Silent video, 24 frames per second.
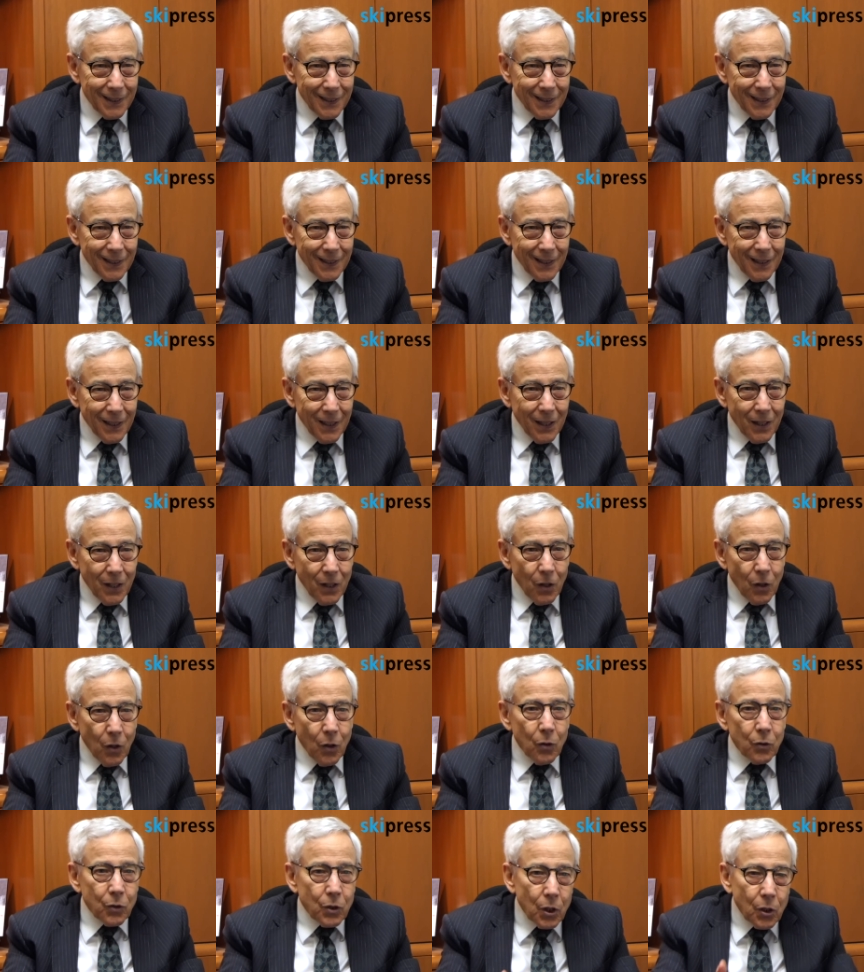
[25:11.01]
To have the
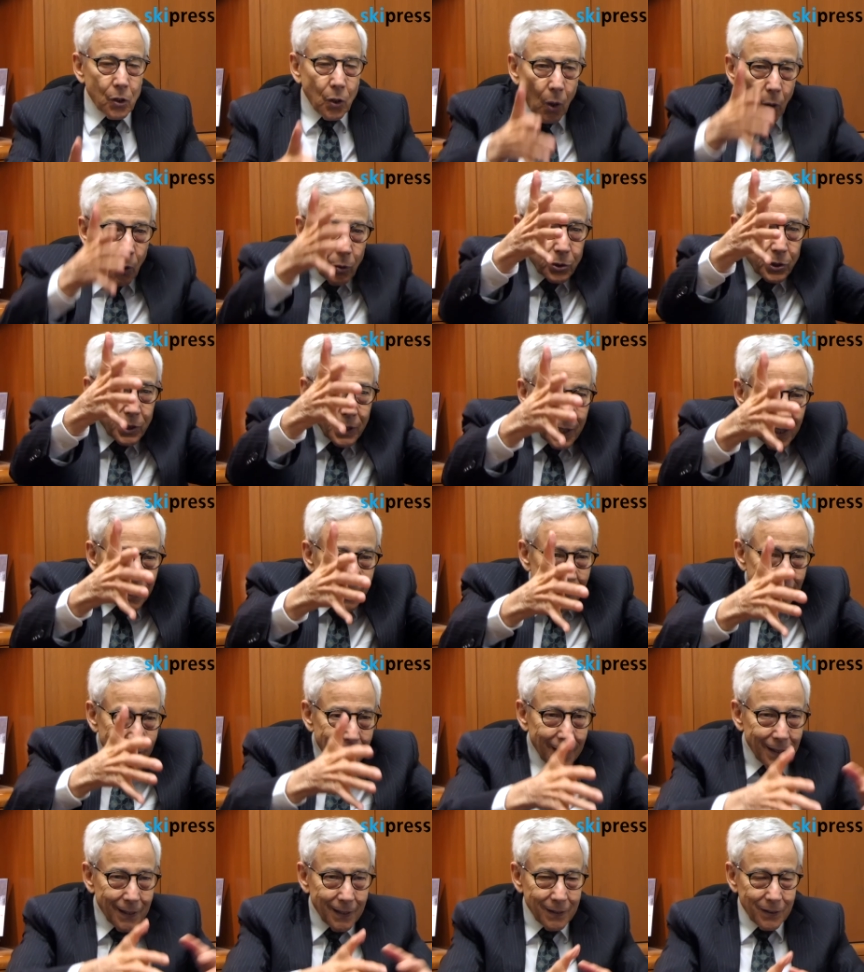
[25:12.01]
to go
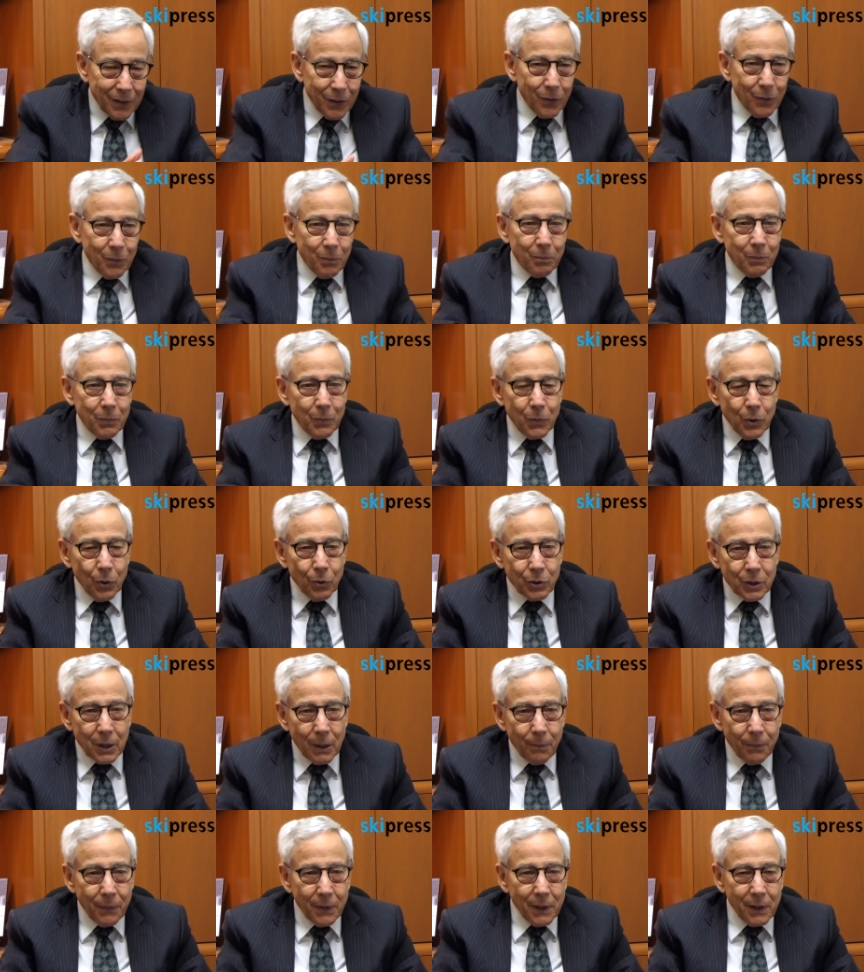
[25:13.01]
skiing, to do
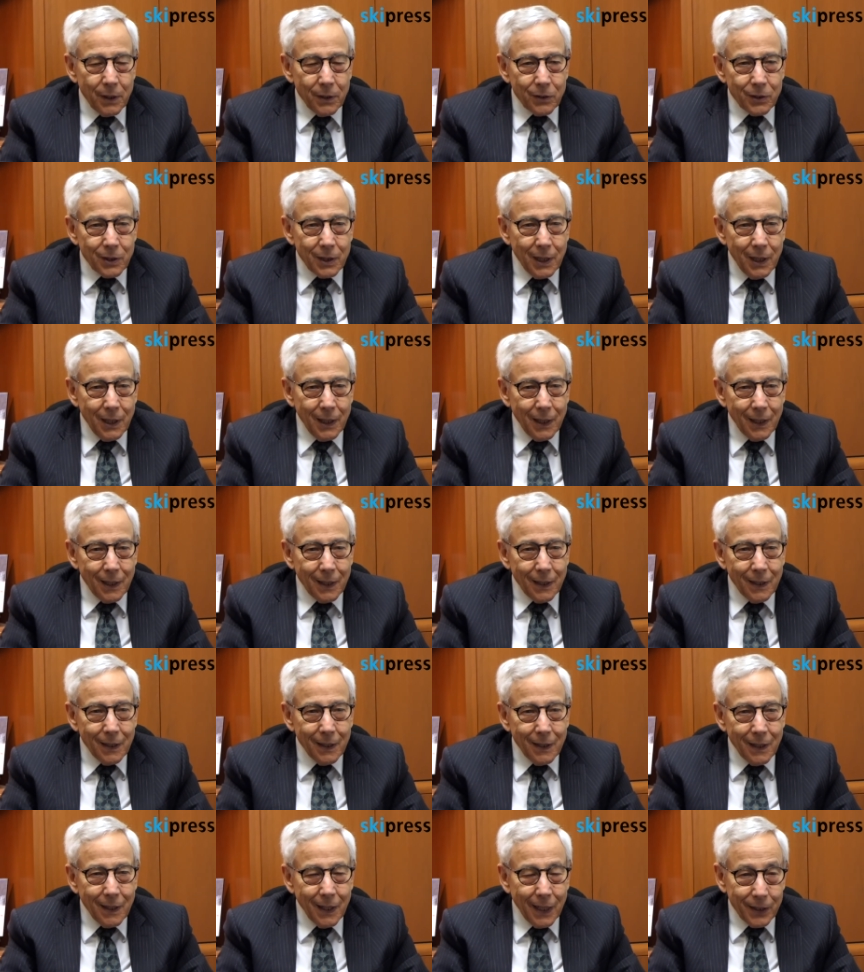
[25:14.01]
something in skiing.
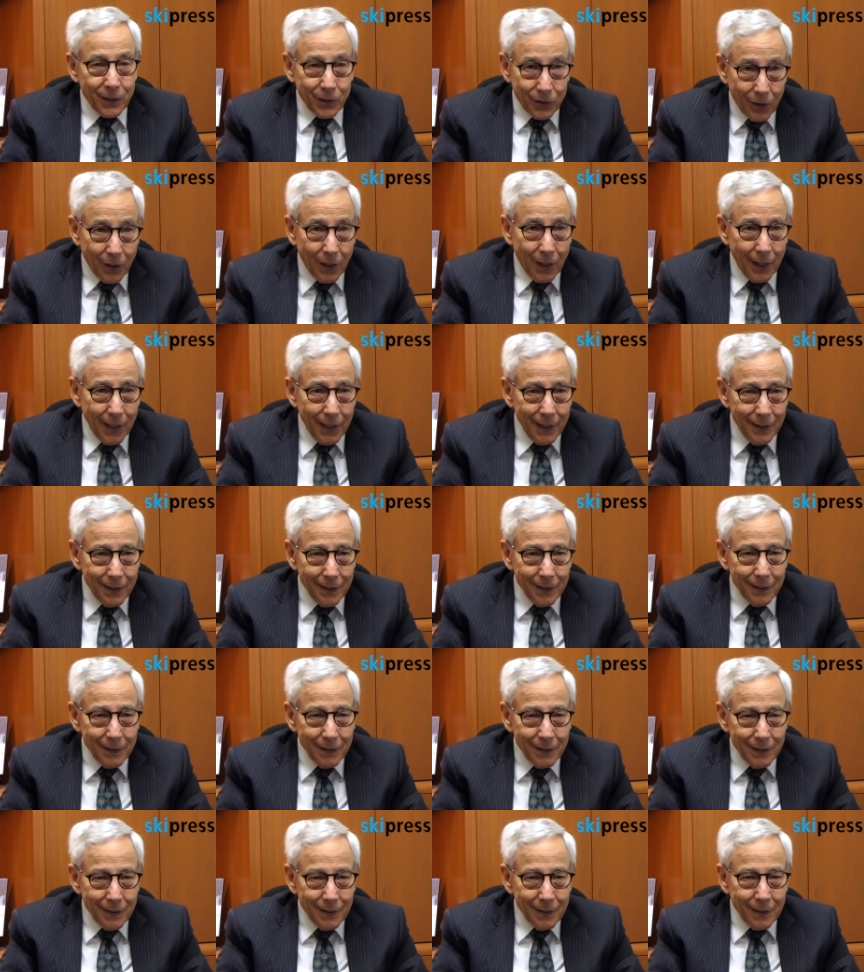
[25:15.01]
I tried.
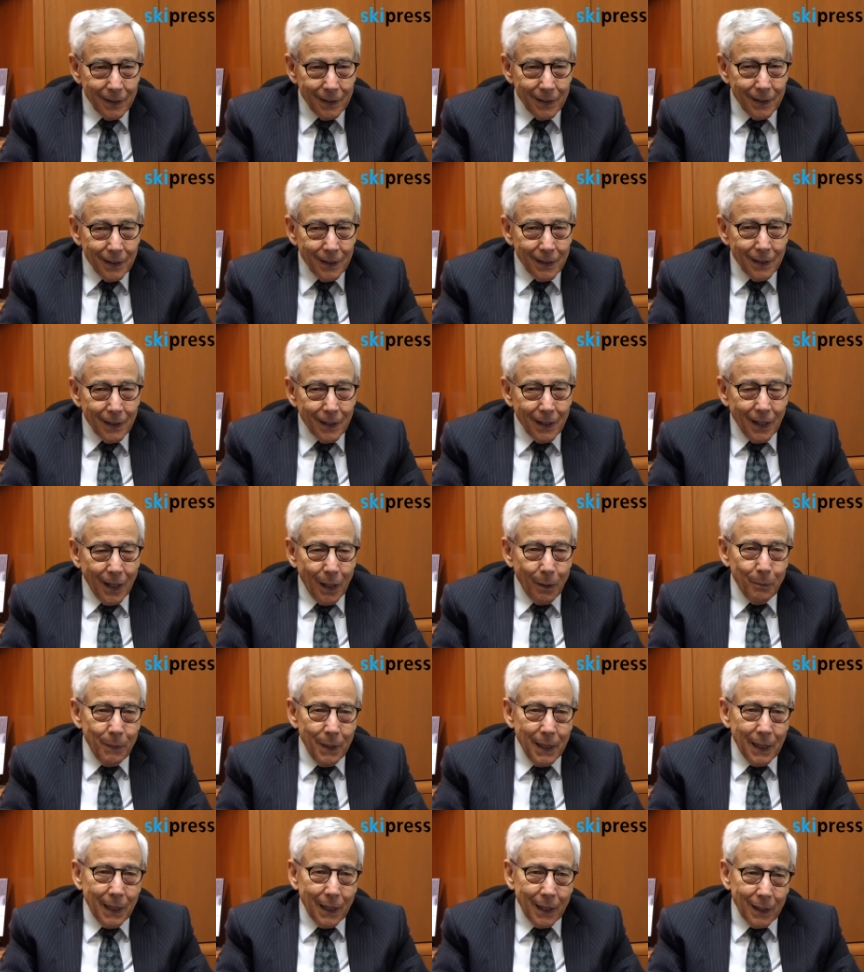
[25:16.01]
I
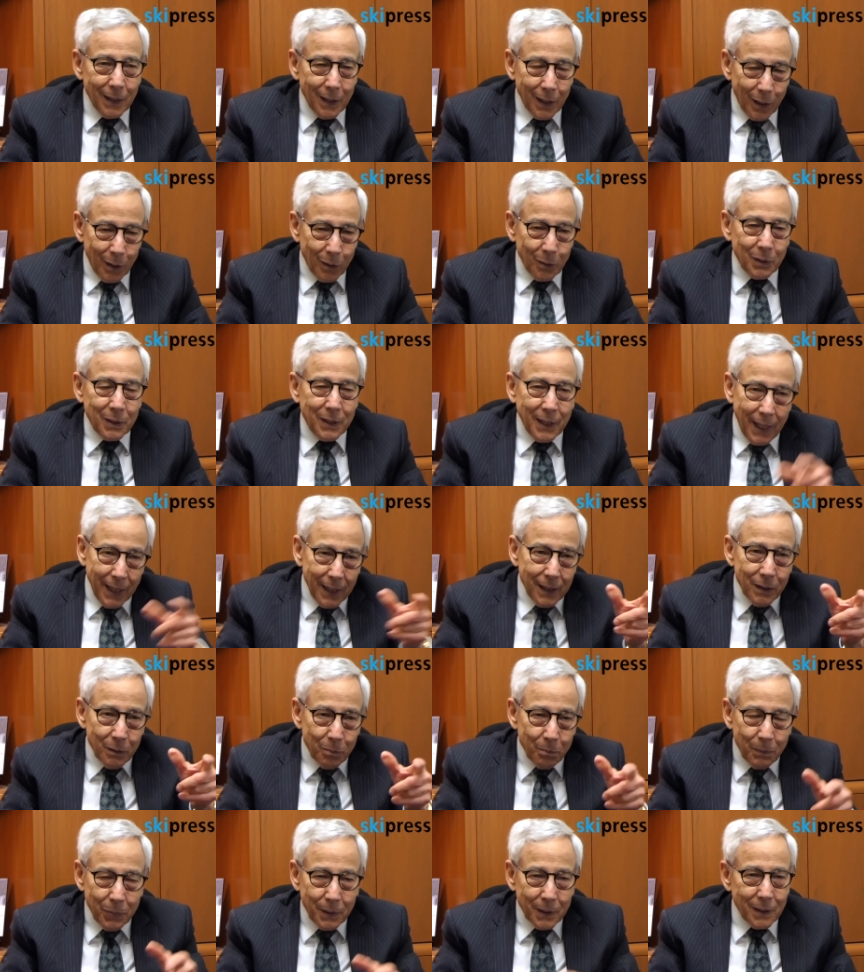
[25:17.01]
made a little
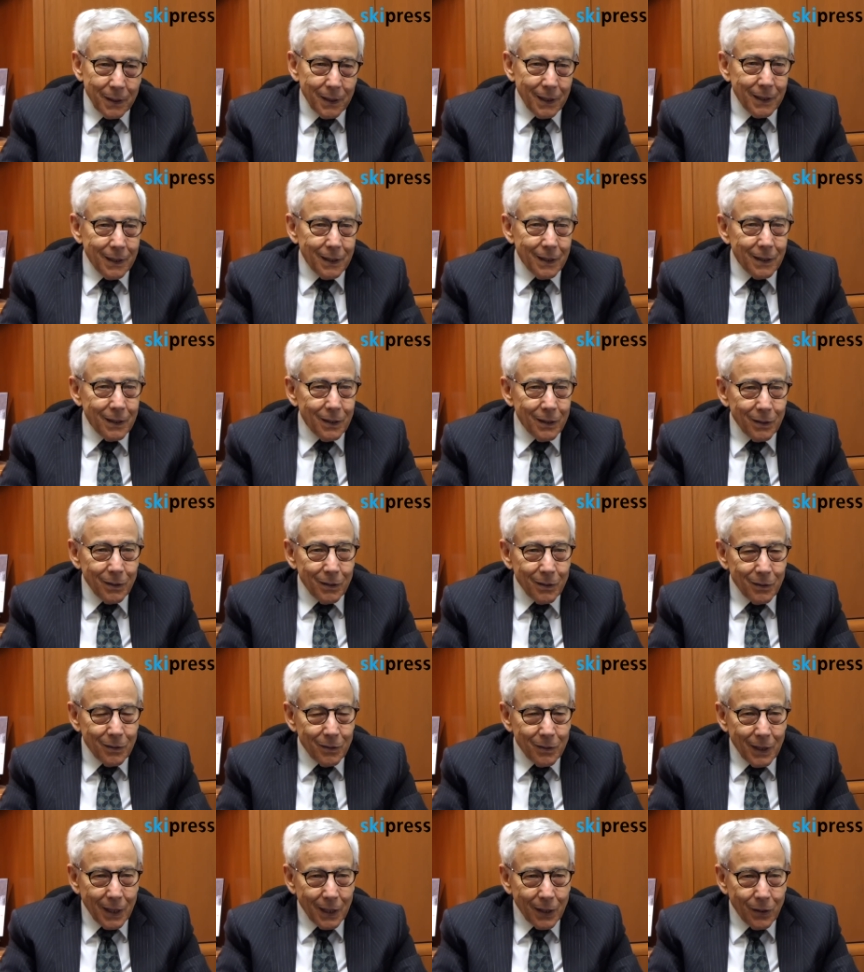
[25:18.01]
dent, but I didn't.
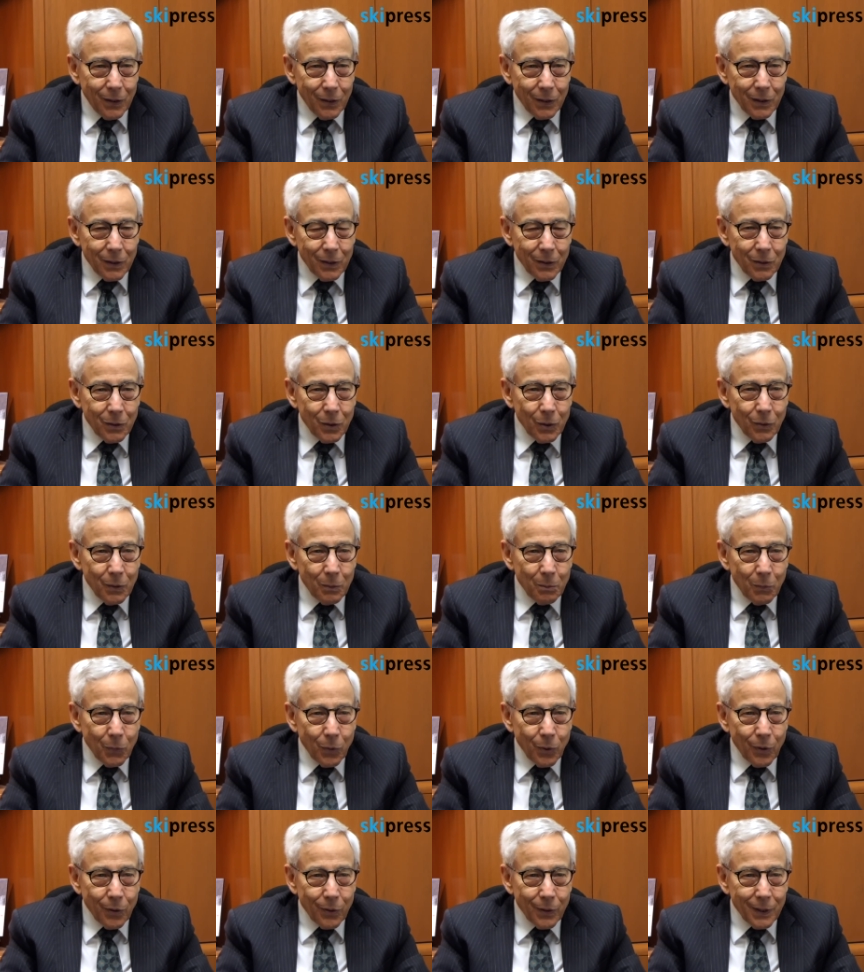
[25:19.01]
I couldn't do it
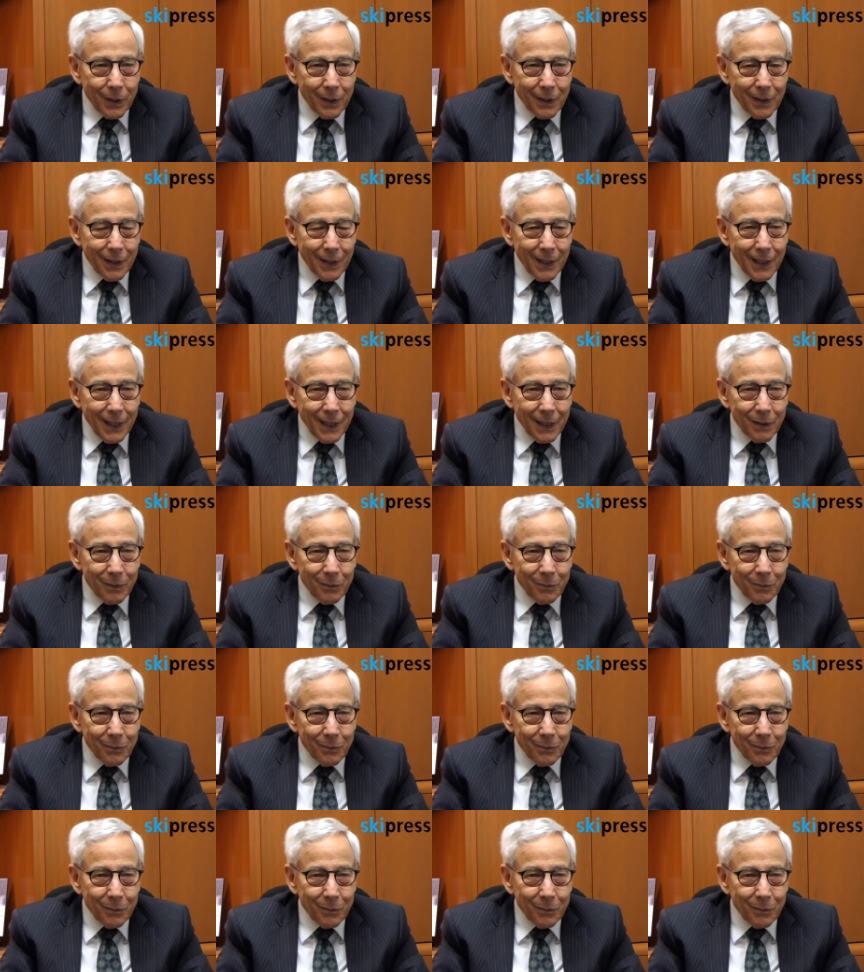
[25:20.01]
more than that.